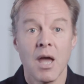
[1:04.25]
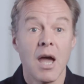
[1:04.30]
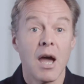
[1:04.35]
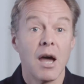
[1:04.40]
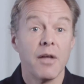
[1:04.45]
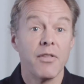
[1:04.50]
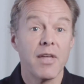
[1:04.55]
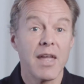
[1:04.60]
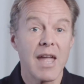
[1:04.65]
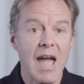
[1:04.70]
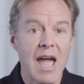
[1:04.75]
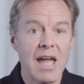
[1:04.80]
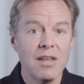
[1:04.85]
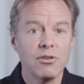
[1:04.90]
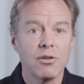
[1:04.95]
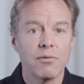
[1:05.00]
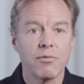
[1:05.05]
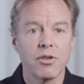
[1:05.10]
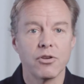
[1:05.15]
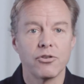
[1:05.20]
At the
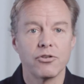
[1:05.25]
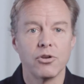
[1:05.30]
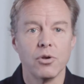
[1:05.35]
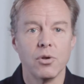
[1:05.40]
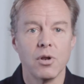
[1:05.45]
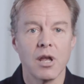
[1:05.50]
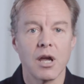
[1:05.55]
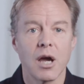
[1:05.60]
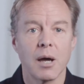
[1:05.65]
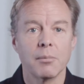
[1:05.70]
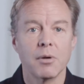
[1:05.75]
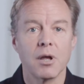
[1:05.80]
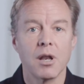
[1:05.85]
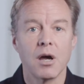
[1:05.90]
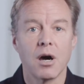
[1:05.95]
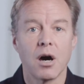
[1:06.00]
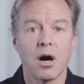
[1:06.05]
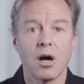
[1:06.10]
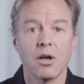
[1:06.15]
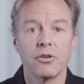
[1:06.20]
end of this unit, I'm going
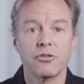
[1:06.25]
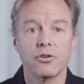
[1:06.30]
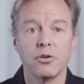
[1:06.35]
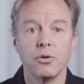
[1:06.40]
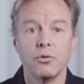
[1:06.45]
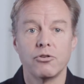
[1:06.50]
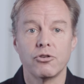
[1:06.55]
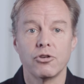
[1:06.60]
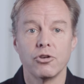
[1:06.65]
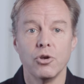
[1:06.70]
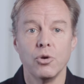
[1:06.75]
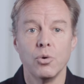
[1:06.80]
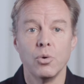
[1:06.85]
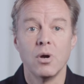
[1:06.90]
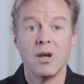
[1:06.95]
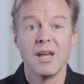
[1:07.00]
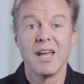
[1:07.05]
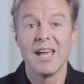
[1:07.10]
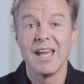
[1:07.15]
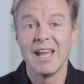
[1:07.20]
to ask you to,
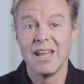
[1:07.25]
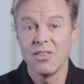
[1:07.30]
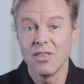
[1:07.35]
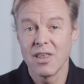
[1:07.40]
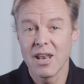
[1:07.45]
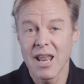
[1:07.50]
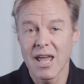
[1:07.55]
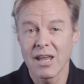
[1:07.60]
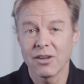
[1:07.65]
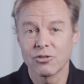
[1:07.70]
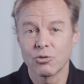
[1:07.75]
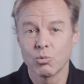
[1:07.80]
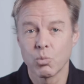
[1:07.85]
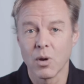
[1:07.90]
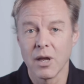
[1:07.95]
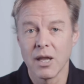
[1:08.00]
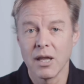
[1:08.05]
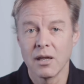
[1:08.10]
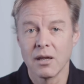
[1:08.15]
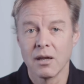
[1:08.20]
in the next
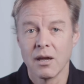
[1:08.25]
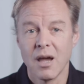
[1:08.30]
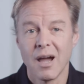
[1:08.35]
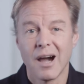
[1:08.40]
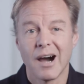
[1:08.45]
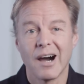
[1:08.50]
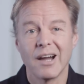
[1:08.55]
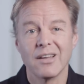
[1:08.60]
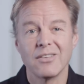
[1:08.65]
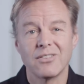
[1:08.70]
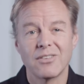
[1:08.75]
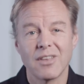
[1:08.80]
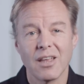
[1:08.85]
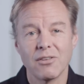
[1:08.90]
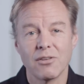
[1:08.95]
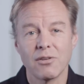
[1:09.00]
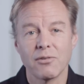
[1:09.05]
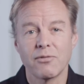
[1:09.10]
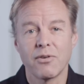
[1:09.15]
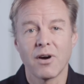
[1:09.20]
week,
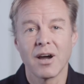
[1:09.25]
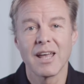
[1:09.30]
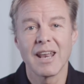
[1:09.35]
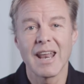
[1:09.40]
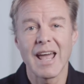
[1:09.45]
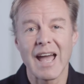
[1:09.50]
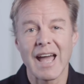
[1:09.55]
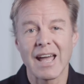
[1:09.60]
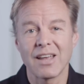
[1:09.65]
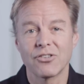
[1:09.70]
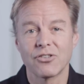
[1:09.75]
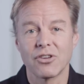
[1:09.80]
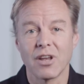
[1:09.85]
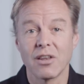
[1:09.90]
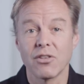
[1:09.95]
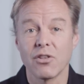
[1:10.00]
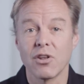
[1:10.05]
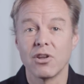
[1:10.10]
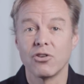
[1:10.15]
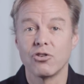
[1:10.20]
identify an
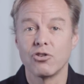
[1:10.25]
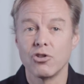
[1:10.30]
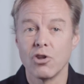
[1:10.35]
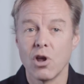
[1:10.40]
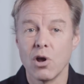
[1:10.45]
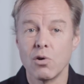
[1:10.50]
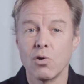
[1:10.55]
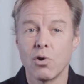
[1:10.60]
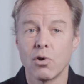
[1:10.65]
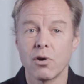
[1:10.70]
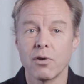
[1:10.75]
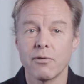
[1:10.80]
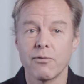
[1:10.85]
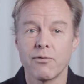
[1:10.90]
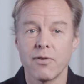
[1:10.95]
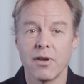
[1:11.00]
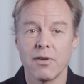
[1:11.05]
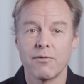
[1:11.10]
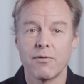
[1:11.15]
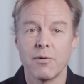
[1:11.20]
asset that is no longer
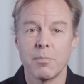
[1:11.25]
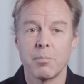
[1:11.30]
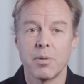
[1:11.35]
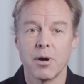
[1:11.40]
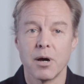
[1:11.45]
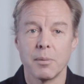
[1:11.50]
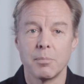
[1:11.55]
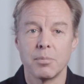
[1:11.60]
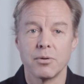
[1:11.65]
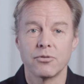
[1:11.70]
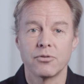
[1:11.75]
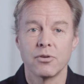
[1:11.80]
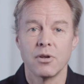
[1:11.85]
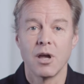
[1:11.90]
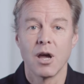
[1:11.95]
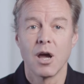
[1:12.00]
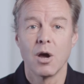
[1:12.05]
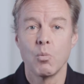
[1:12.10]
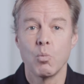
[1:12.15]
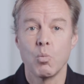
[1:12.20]
fit for purpose
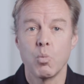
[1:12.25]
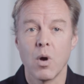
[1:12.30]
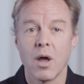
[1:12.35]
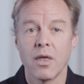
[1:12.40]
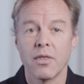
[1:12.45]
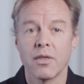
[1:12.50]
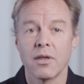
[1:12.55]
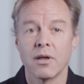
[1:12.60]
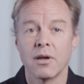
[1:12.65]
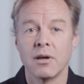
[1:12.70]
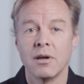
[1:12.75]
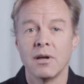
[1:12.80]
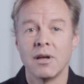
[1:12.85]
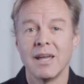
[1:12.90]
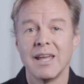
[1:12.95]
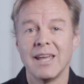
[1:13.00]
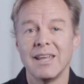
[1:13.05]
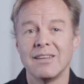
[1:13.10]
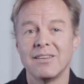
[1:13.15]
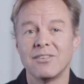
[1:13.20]
and whether
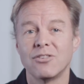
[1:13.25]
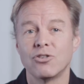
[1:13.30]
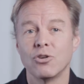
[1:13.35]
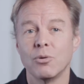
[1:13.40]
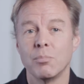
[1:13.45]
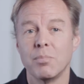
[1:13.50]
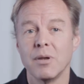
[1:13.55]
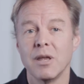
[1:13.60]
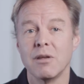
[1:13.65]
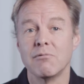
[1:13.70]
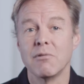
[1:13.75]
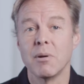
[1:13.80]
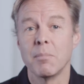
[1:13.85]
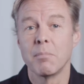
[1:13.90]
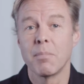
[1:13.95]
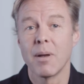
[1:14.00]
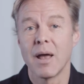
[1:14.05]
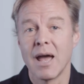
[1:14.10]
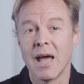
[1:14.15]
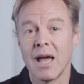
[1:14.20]
it should be
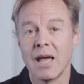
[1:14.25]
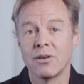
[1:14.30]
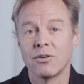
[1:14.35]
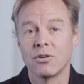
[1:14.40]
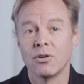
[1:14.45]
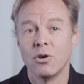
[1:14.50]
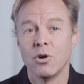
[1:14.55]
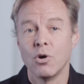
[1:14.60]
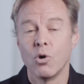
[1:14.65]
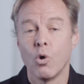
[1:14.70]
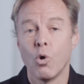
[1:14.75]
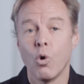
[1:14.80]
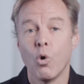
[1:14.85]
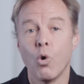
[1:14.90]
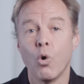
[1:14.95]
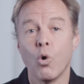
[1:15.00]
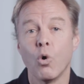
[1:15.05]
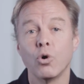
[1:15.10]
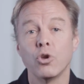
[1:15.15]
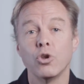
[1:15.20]
repaired
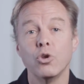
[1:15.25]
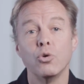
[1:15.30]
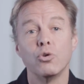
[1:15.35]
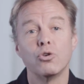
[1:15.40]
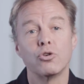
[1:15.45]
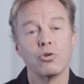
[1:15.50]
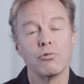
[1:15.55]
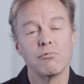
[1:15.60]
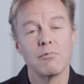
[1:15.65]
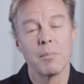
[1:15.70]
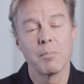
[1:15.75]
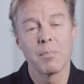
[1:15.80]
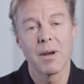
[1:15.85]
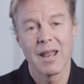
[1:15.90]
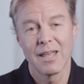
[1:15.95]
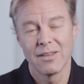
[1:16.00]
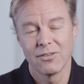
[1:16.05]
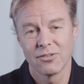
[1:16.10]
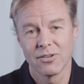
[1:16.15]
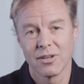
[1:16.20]
or you should
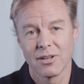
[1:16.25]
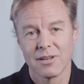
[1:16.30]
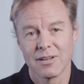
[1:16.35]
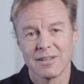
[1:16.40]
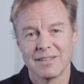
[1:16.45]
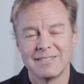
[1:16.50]
replace it.